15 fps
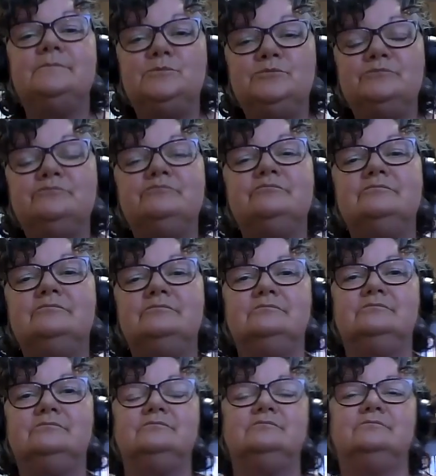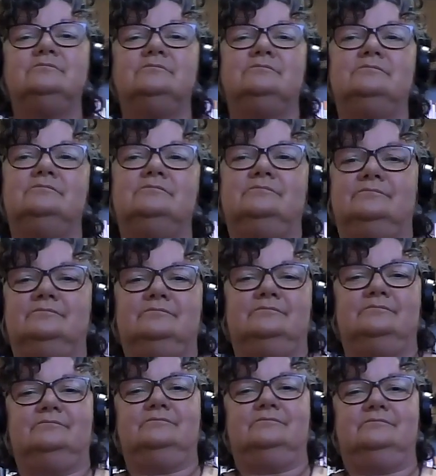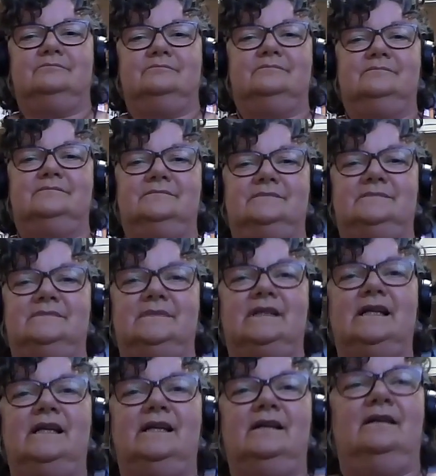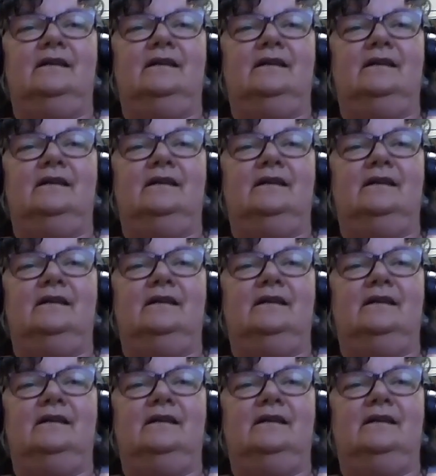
(not speaking)